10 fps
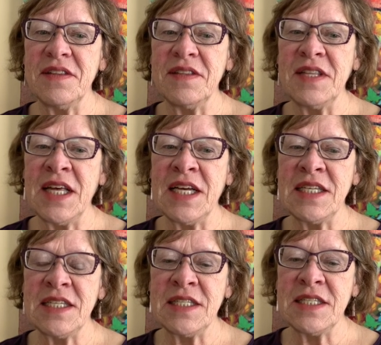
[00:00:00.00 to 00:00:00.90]

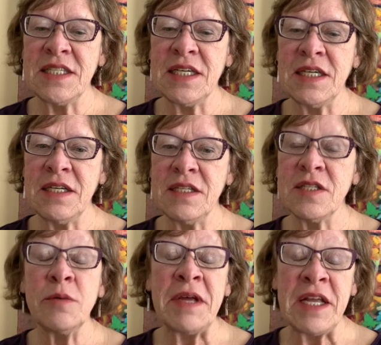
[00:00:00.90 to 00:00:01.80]
that
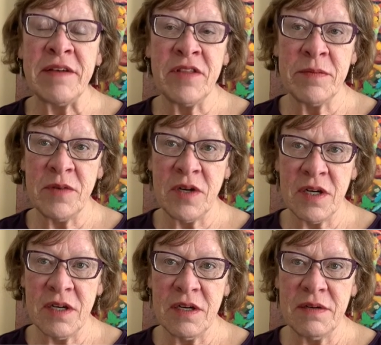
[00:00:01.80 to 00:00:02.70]
so many of them
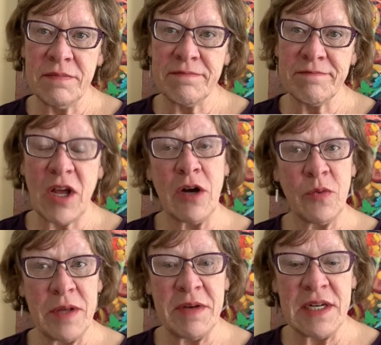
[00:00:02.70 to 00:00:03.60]
are
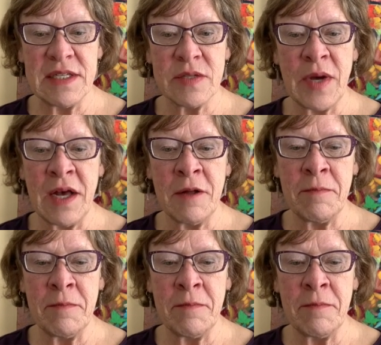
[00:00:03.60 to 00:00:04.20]
women as well.